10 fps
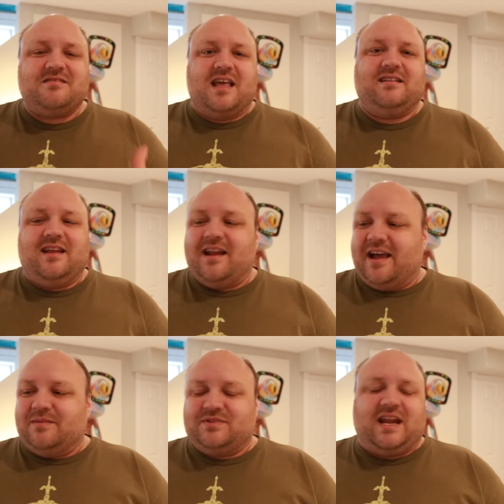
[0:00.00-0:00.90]
and
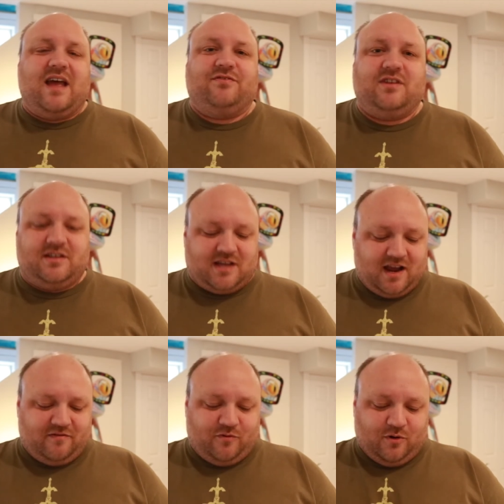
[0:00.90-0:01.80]
items that I have set
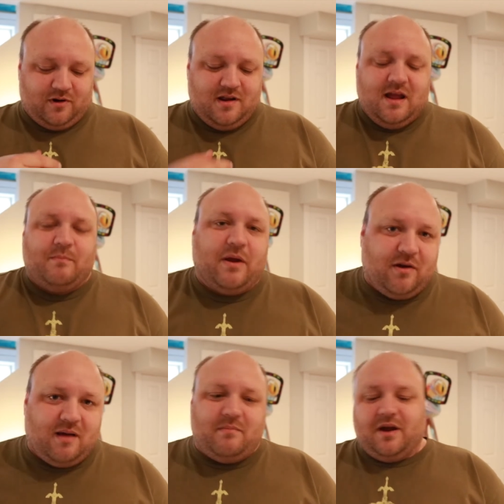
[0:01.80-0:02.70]
aside for Buried
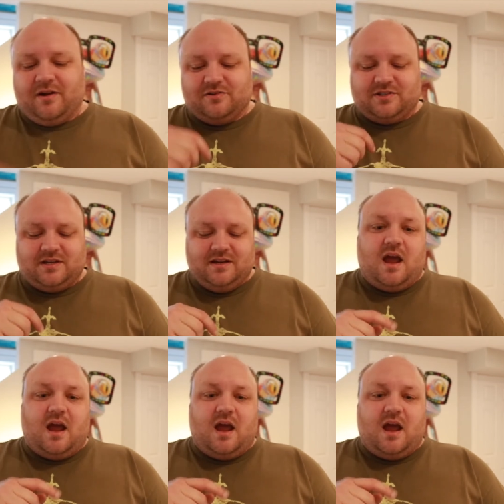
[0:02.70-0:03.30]
on Mars,